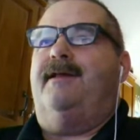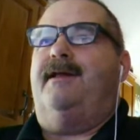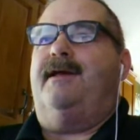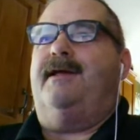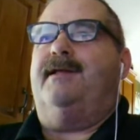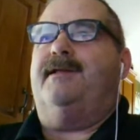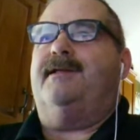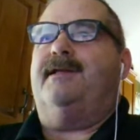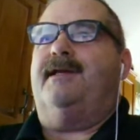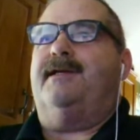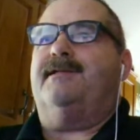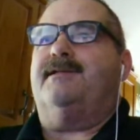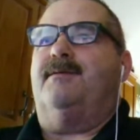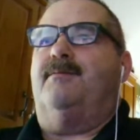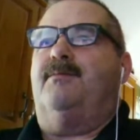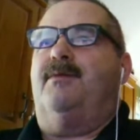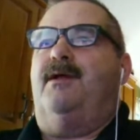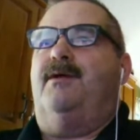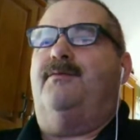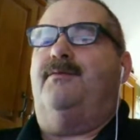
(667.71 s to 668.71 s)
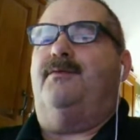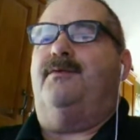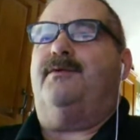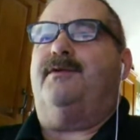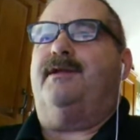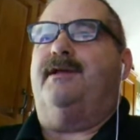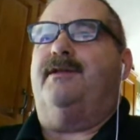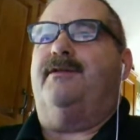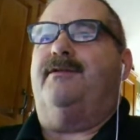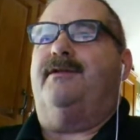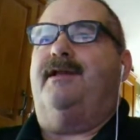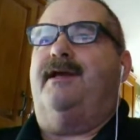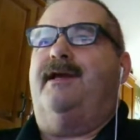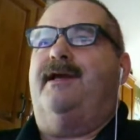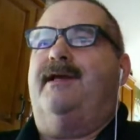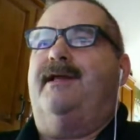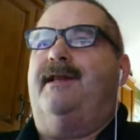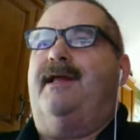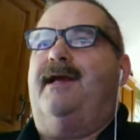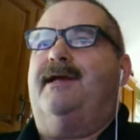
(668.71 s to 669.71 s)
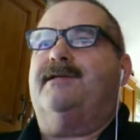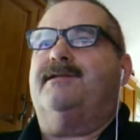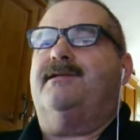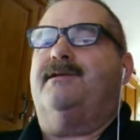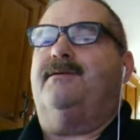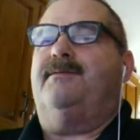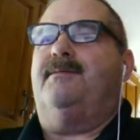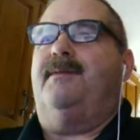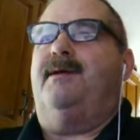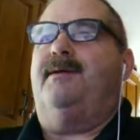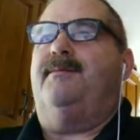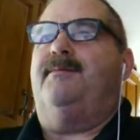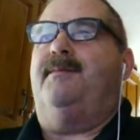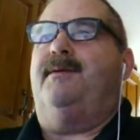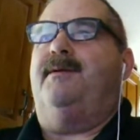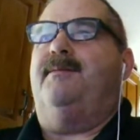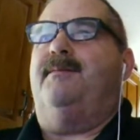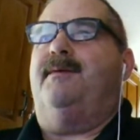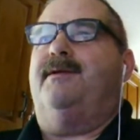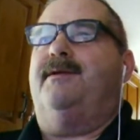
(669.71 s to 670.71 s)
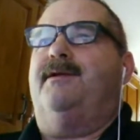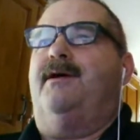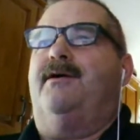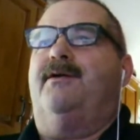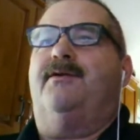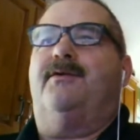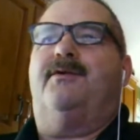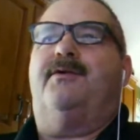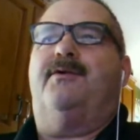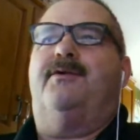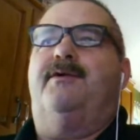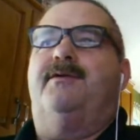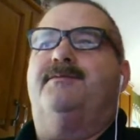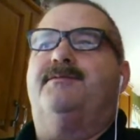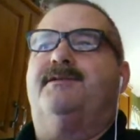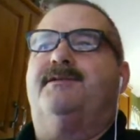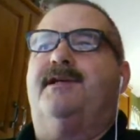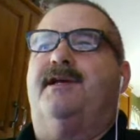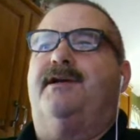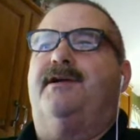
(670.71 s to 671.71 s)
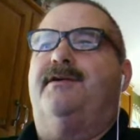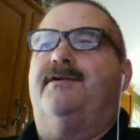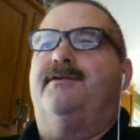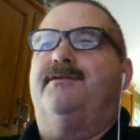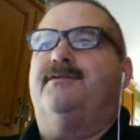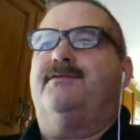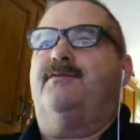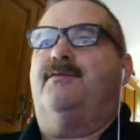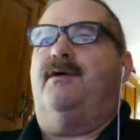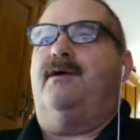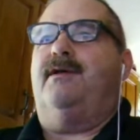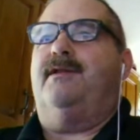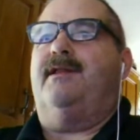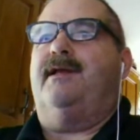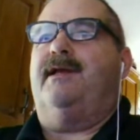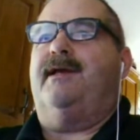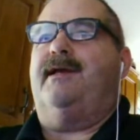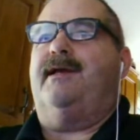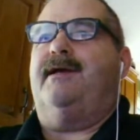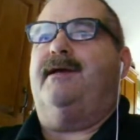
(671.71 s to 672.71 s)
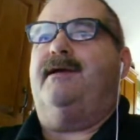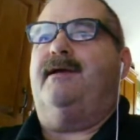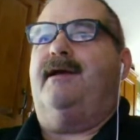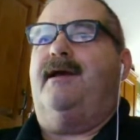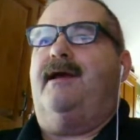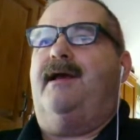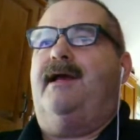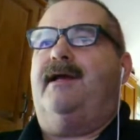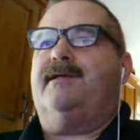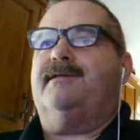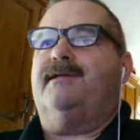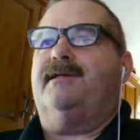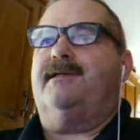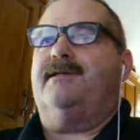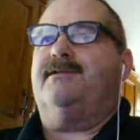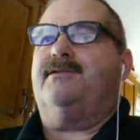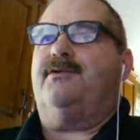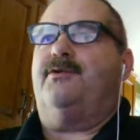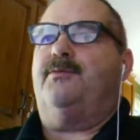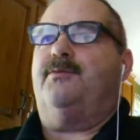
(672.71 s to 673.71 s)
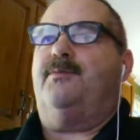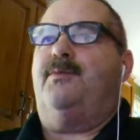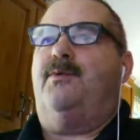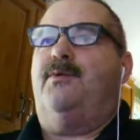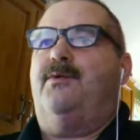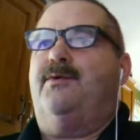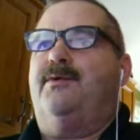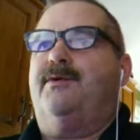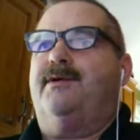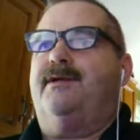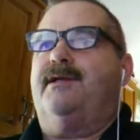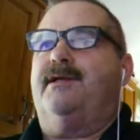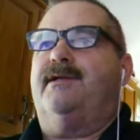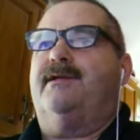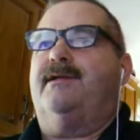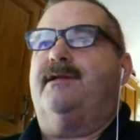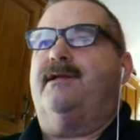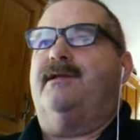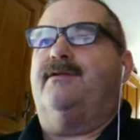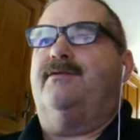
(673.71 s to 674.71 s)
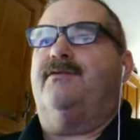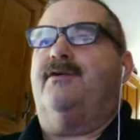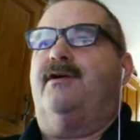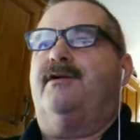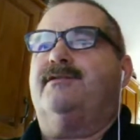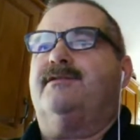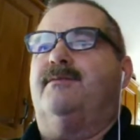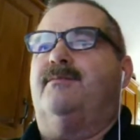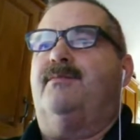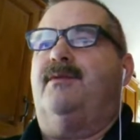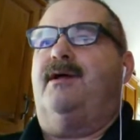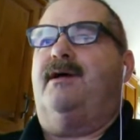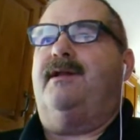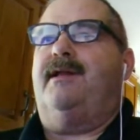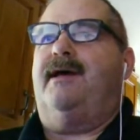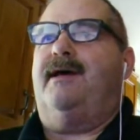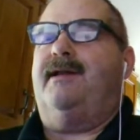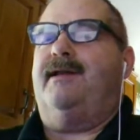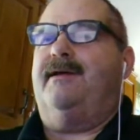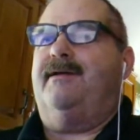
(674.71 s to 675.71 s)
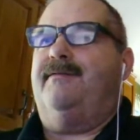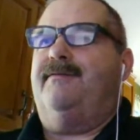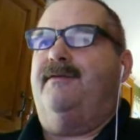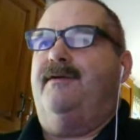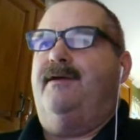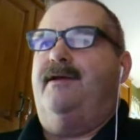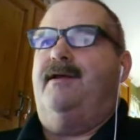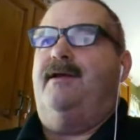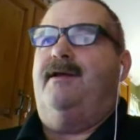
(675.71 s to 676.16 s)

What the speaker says: I had to take some blood work the other day and actually made me and my daughter go upstairs while they accessed her port to draw some blood out of.